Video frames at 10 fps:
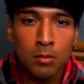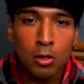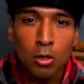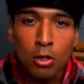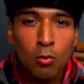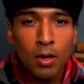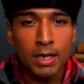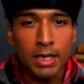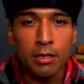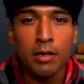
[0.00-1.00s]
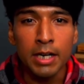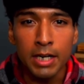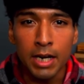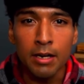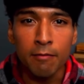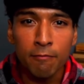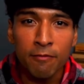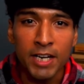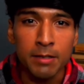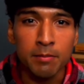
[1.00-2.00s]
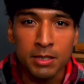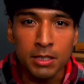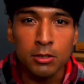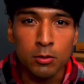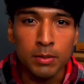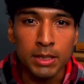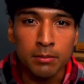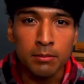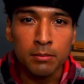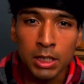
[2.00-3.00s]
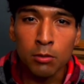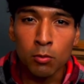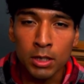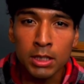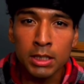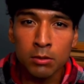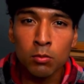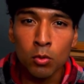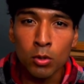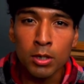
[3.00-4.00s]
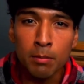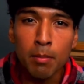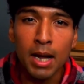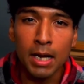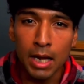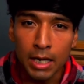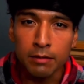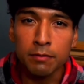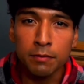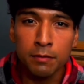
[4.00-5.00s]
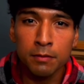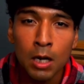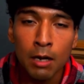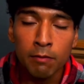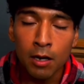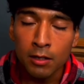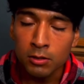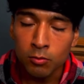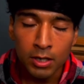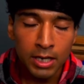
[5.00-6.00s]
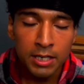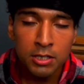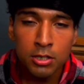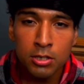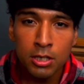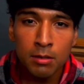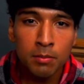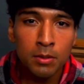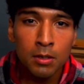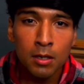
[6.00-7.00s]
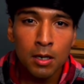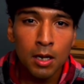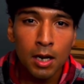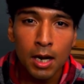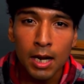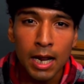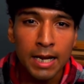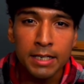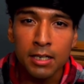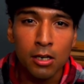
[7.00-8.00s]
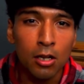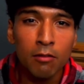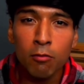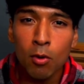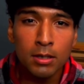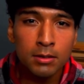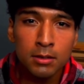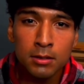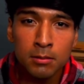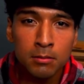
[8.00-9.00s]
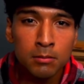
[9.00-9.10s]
look what internet and fame did to me. It really ruined my life. I've lost relationship, like and loved ones,